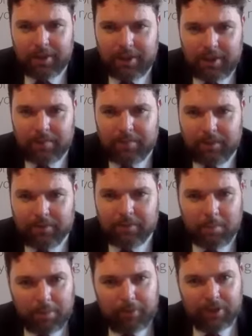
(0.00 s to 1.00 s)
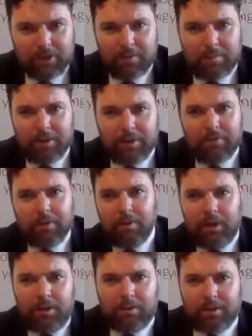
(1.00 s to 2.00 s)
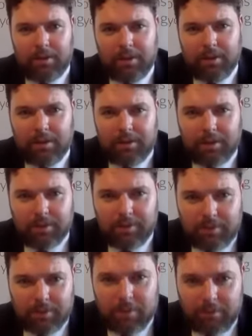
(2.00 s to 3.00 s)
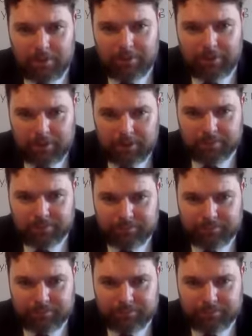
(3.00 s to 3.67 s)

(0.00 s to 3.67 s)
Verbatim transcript: uh, from a professional point of view, how did the the, the COVID affect you?